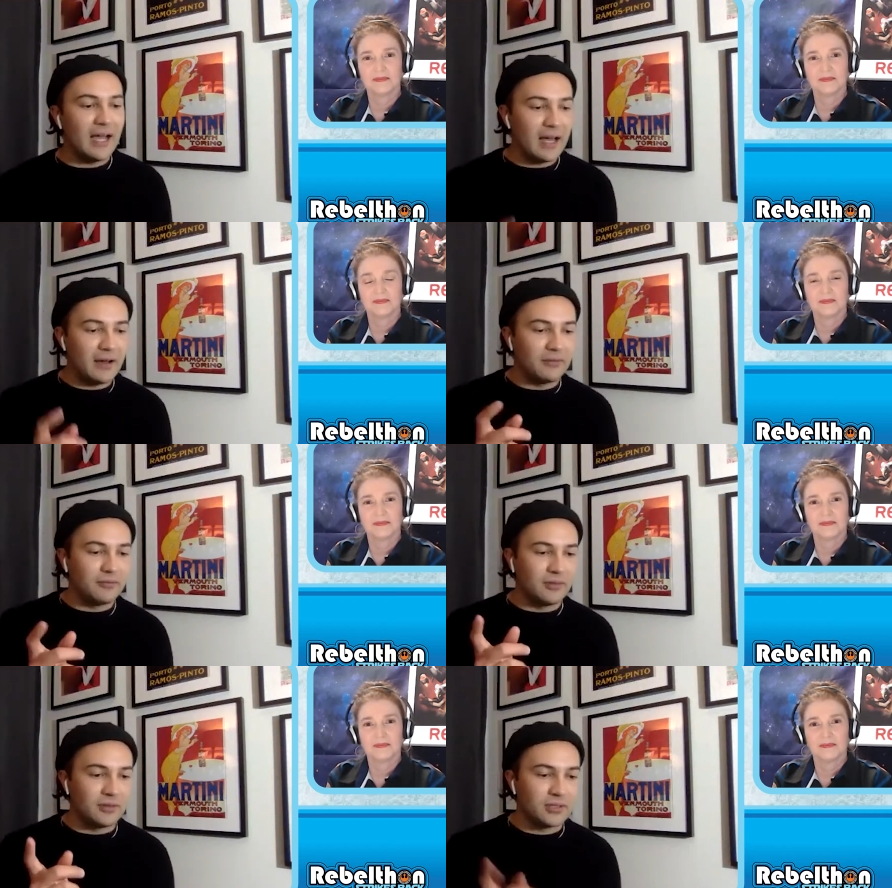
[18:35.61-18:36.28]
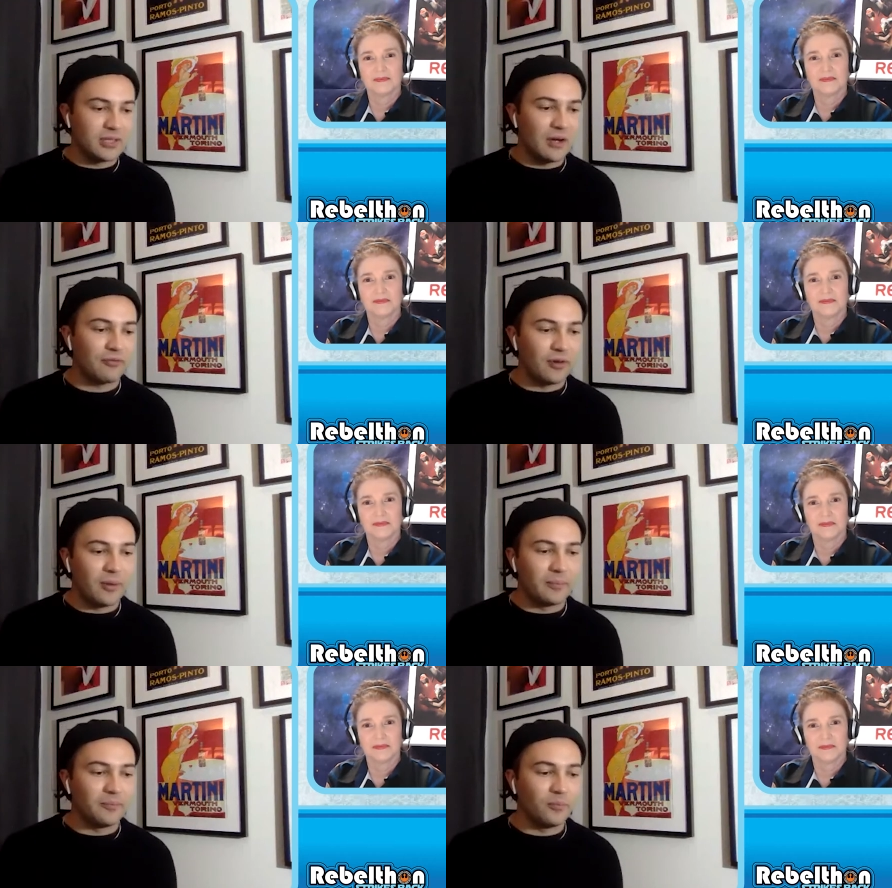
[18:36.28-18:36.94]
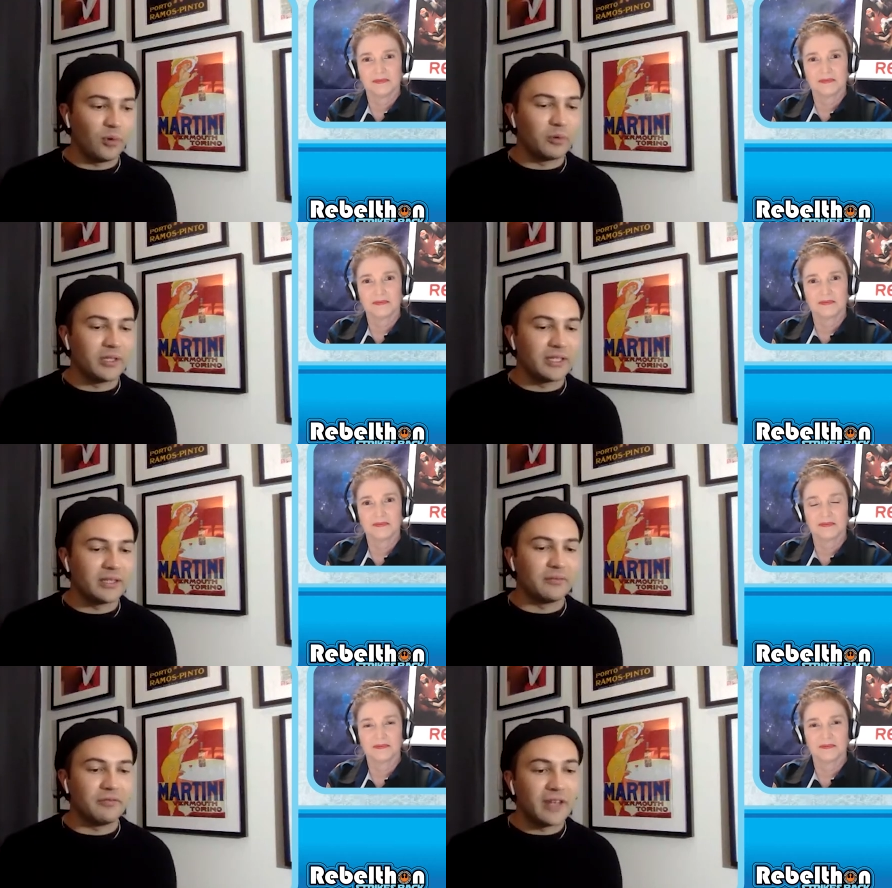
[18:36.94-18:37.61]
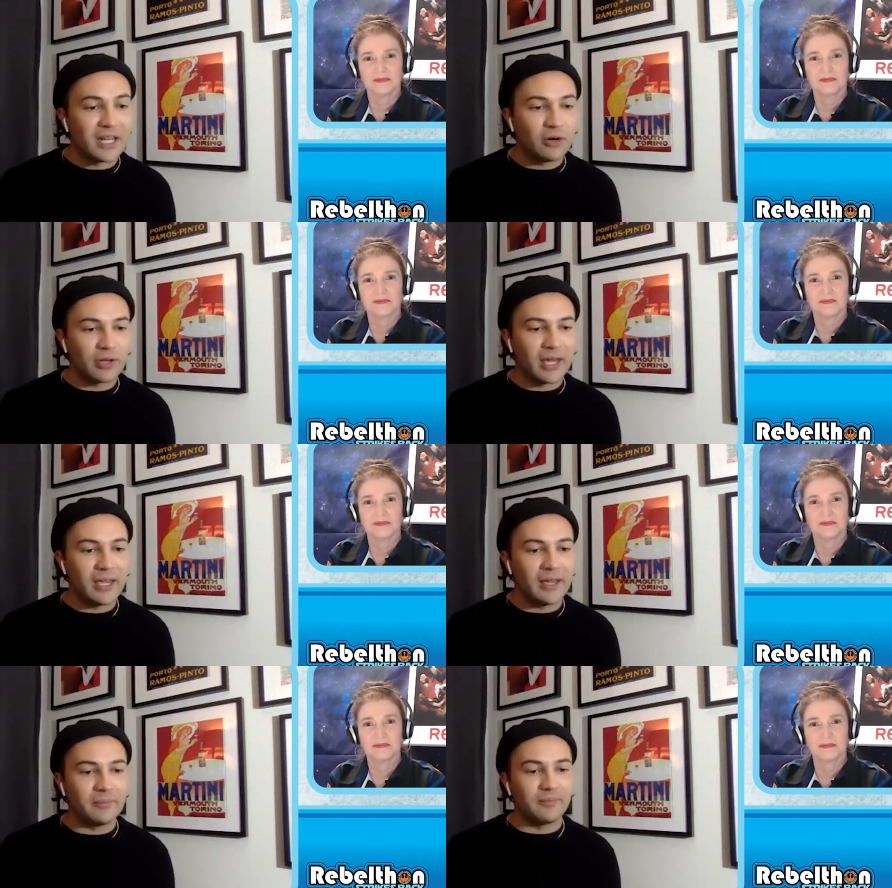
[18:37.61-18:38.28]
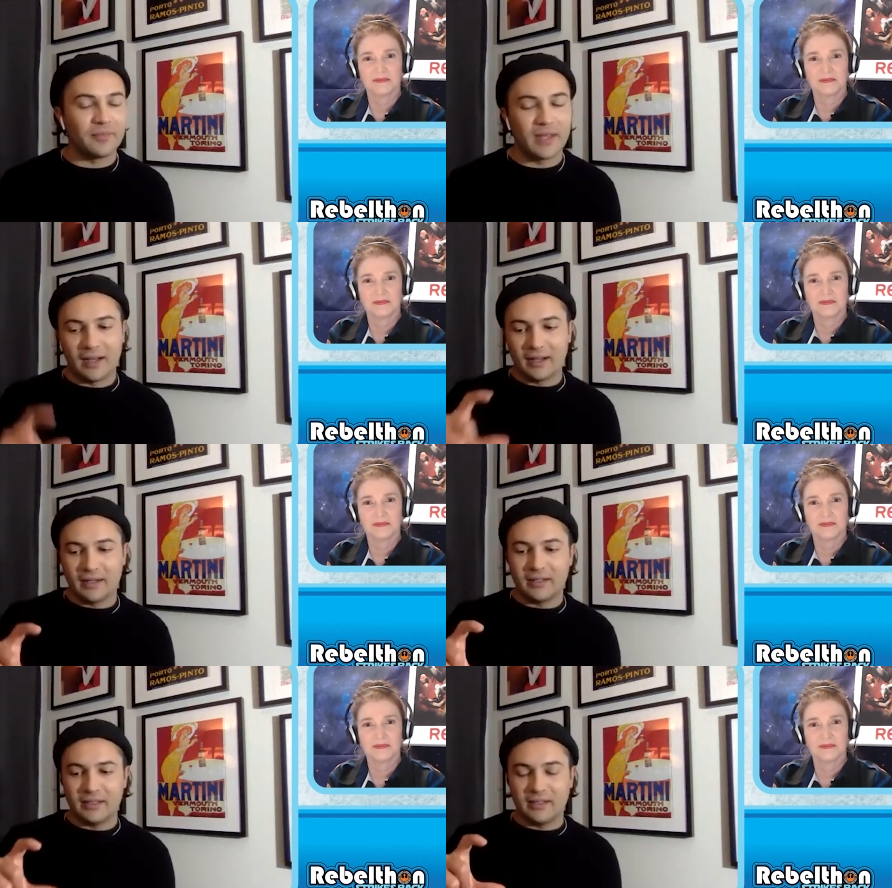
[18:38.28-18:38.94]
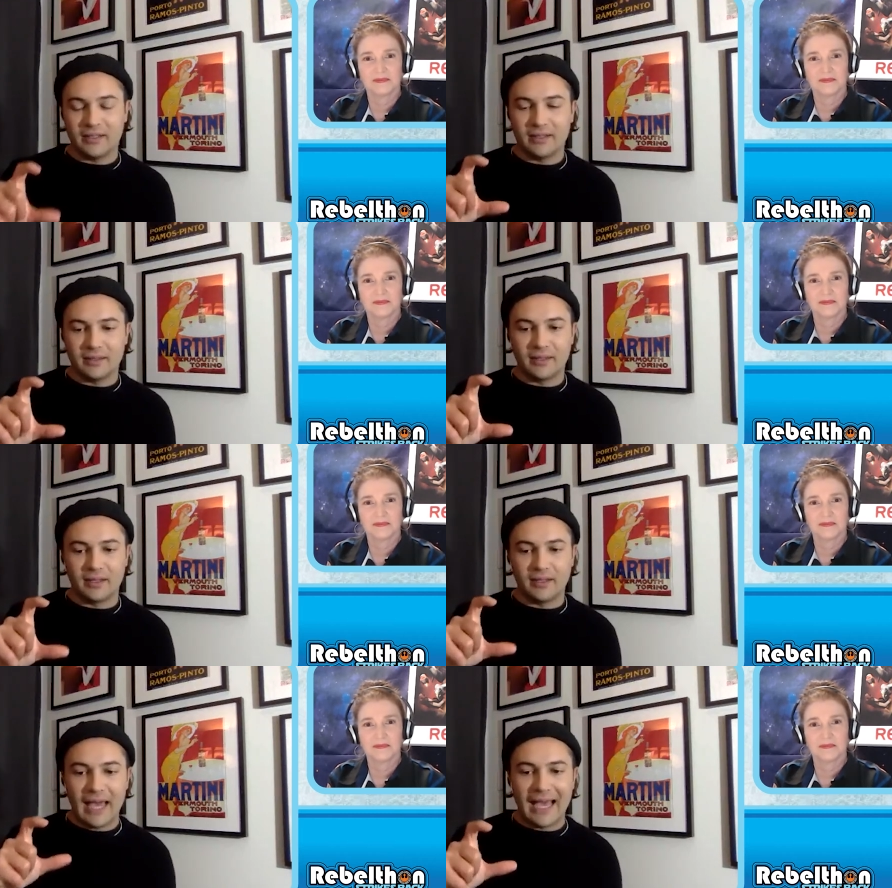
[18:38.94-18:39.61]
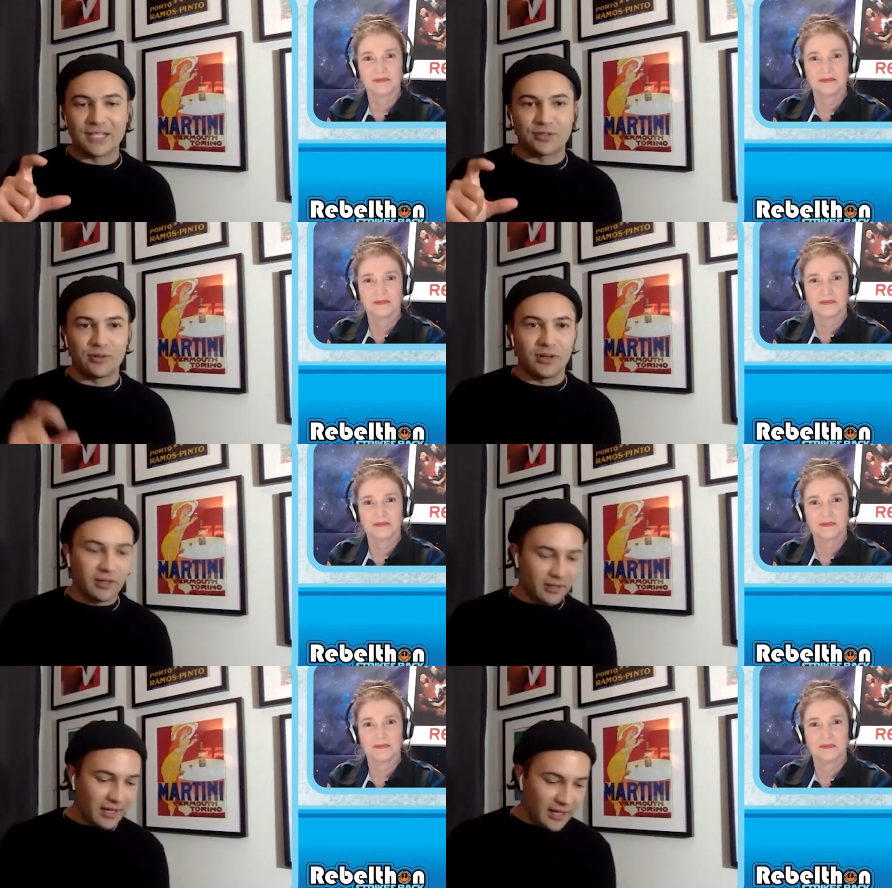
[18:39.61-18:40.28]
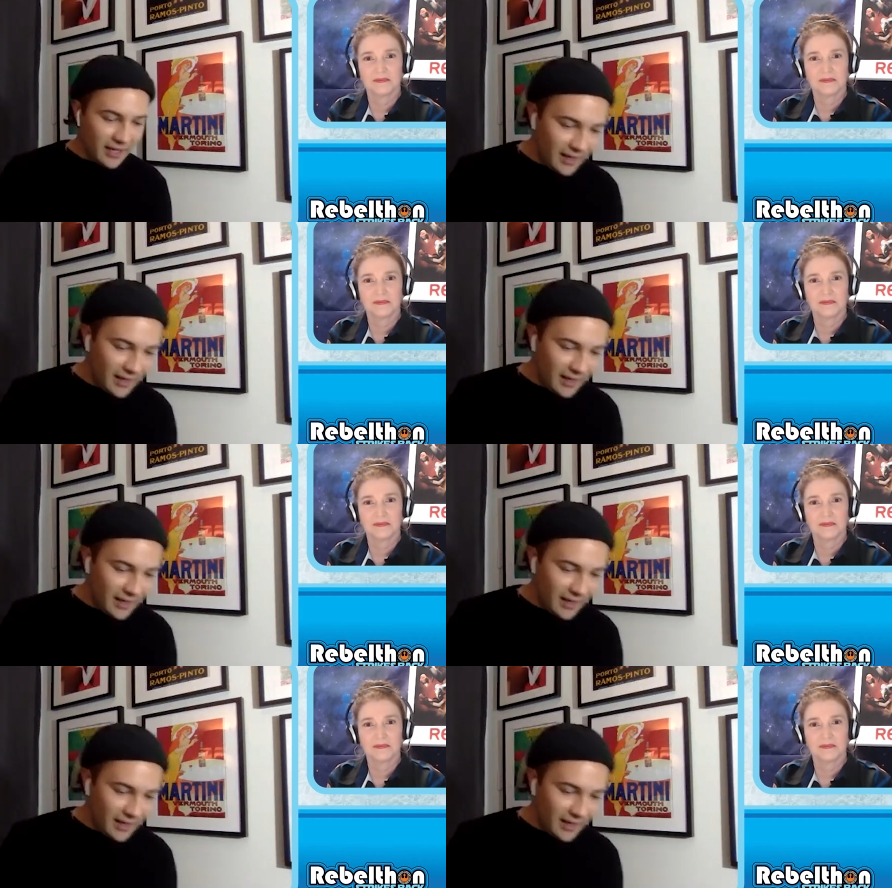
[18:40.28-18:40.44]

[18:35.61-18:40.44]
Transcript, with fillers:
Speaker 1: I have stuff from when we did the video game, uh, the Ezra